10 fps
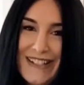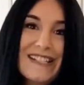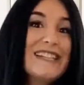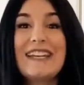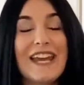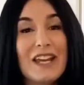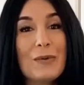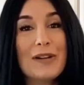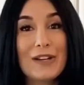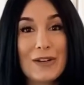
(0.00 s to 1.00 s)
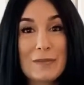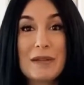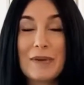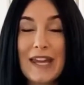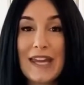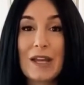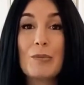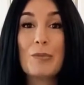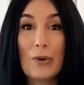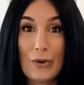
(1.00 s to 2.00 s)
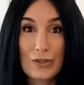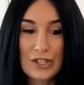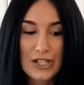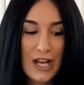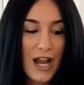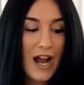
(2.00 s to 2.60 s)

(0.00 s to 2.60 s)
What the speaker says: Today we are going to be making borscht.